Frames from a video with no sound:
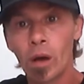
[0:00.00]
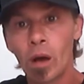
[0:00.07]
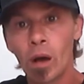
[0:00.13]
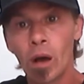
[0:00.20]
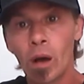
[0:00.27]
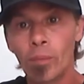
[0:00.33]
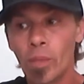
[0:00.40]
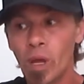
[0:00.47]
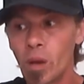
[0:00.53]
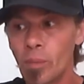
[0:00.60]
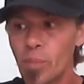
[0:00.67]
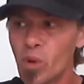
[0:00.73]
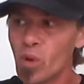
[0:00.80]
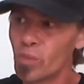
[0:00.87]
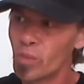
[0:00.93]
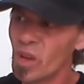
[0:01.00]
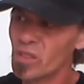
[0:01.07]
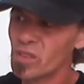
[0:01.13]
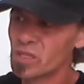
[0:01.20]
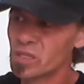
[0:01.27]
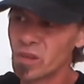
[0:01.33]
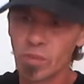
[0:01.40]
Um, both
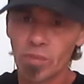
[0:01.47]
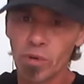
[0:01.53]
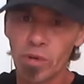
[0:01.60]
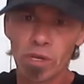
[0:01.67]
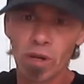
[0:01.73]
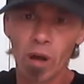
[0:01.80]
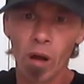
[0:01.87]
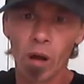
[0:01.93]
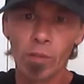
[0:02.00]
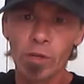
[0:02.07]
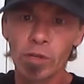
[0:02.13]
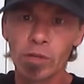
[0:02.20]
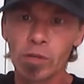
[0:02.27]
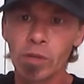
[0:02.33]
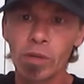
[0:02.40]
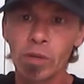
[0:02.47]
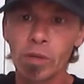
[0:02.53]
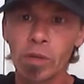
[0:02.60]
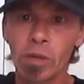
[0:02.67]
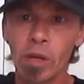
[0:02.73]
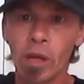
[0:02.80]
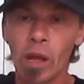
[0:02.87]
methods are pretty common.
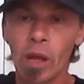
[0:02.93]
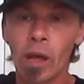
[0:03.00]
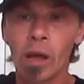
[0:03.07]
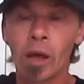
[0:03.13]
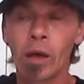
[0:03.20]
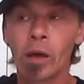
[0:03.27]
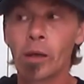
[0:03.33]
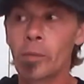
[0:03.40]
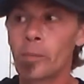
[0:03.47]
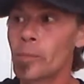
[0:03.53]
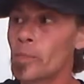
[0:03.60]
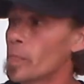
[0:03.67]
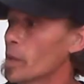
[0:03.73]
Uh,